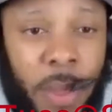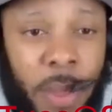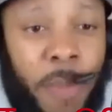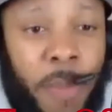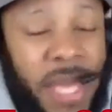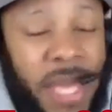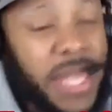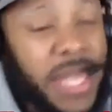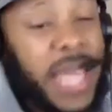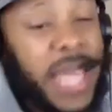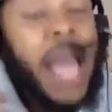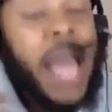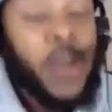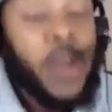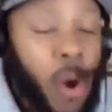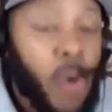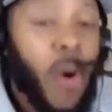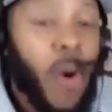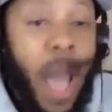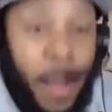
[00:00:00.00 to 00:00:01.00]
Because I
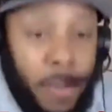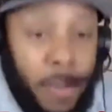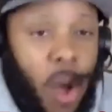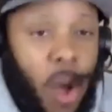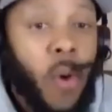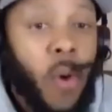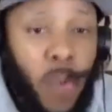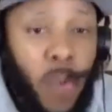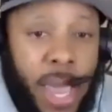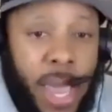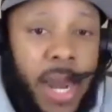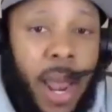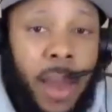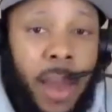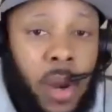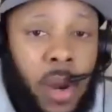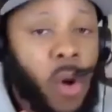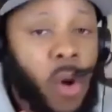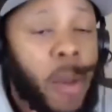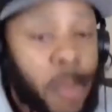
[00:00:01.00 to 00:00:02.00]
know I'm gonna win. I
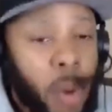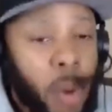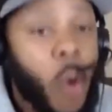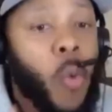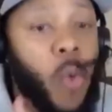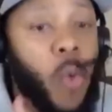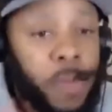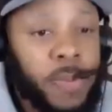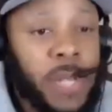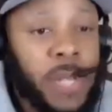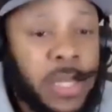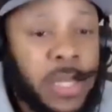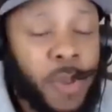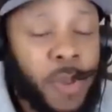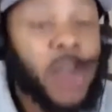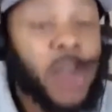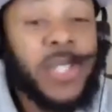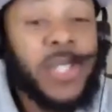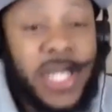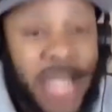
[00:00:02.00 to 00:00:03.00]
know I'm gonna whoop this
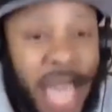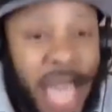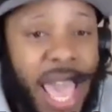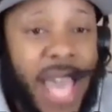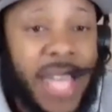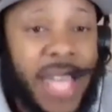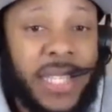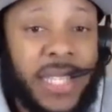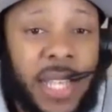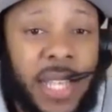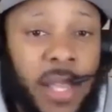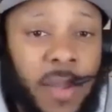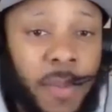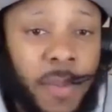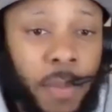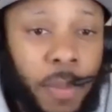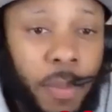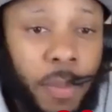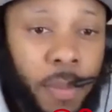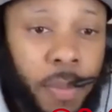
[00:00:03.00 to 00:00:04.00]
person's ass.
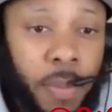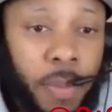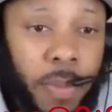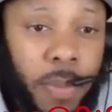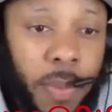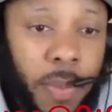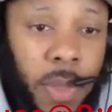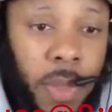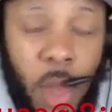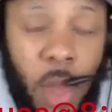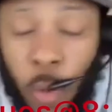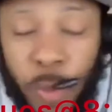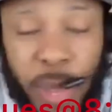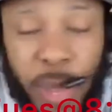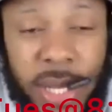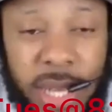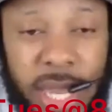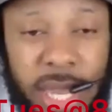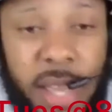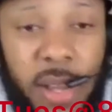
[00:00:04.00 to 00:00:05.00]
No
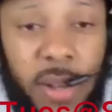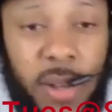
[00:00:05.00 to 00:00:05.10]
big deal.